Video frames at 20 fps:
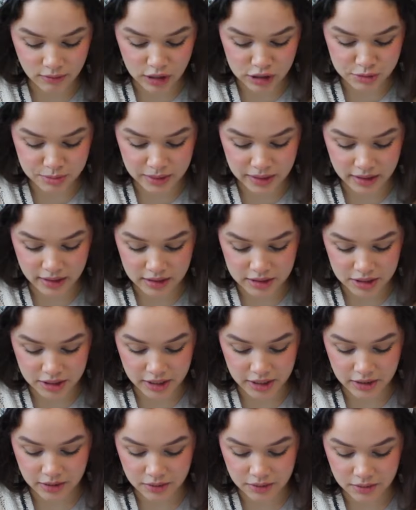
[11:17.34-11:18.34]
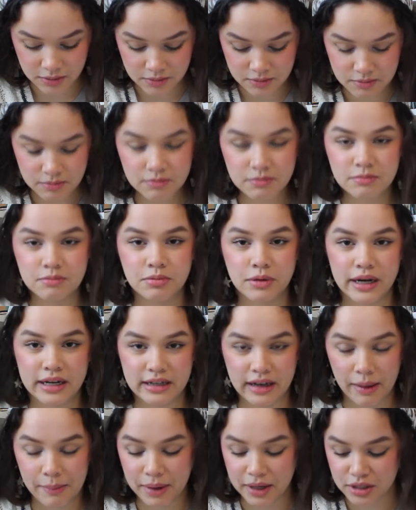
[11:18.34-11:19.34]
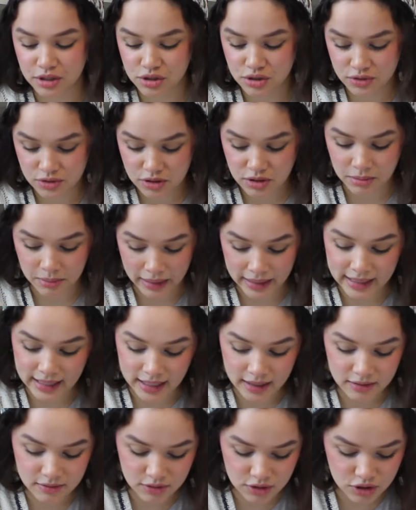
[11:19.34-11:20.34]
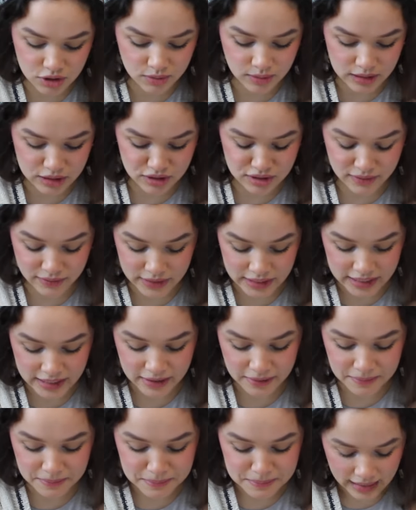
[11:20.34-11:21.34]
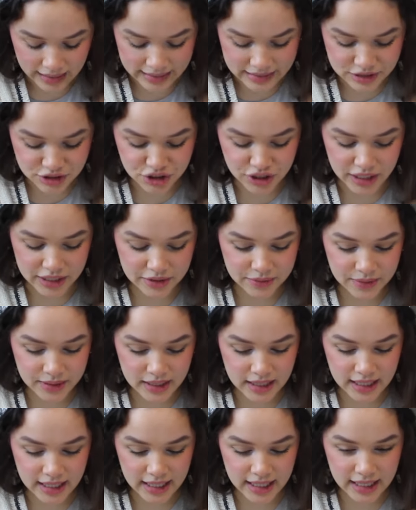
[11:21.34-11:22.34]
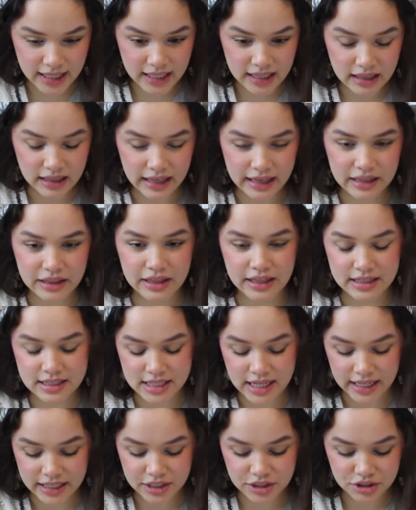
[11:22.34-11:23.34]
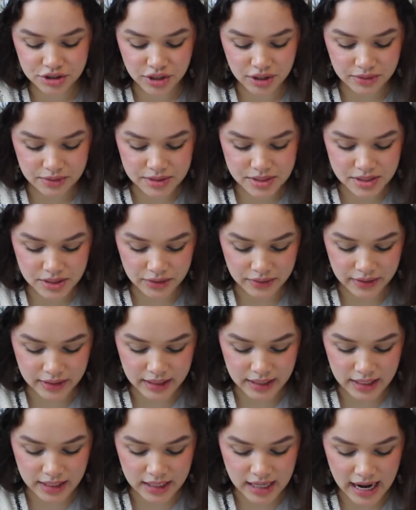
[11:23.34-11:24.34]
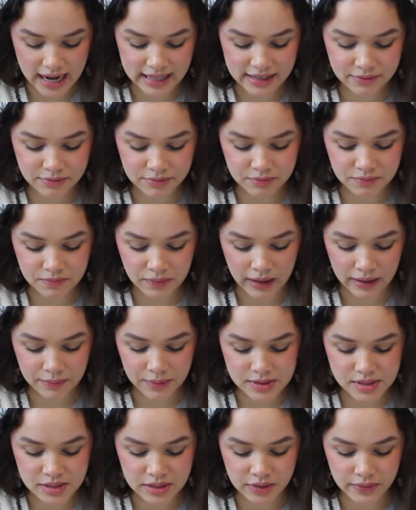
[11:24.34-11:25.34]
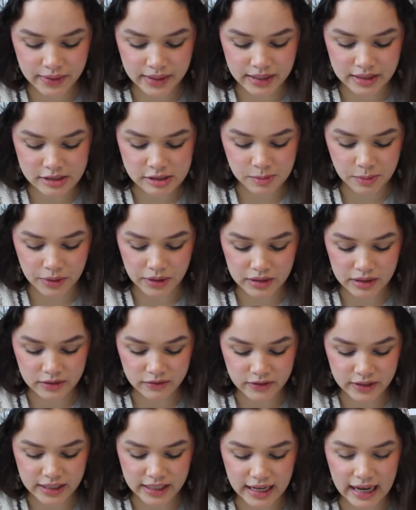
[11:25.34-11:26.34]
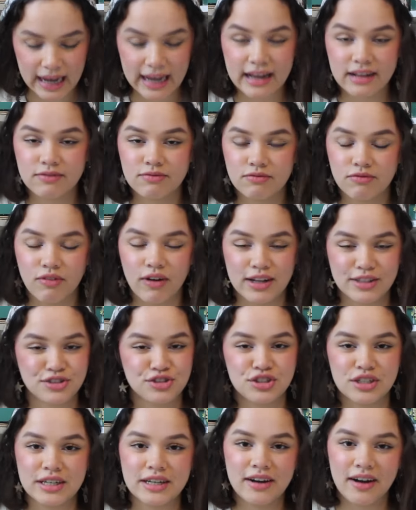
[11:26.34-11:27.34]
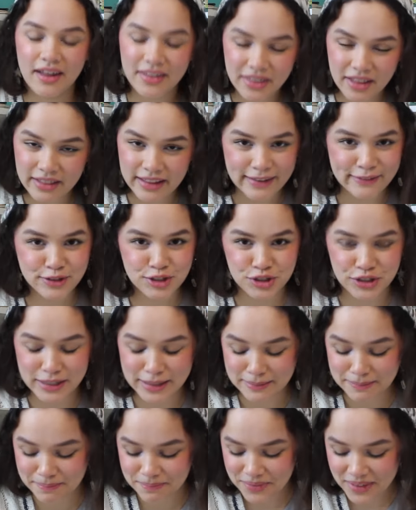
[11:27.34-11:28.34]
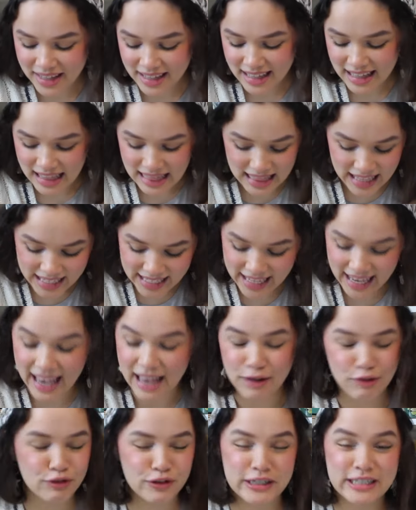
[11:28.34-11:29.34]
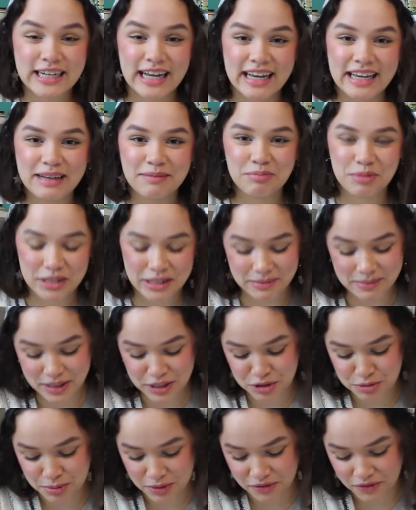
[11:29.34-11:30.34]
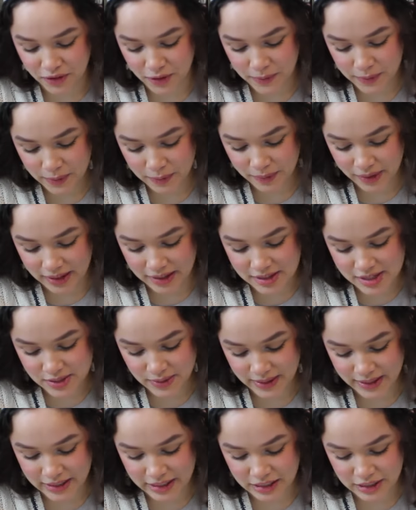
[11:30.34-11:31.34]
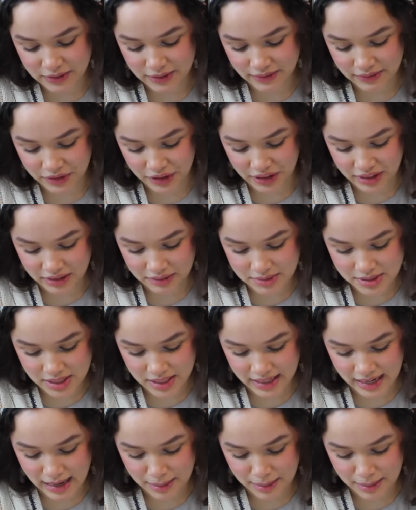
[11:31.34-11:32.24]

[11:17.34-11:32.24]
watch me undergo brain damage to make it, you should watch the video. I genuinely, like, the entire show was so good. I wasn't going in spoiler free. I had watched it on the live stream like every night pretty much before we went, so I already knew everything that was gonna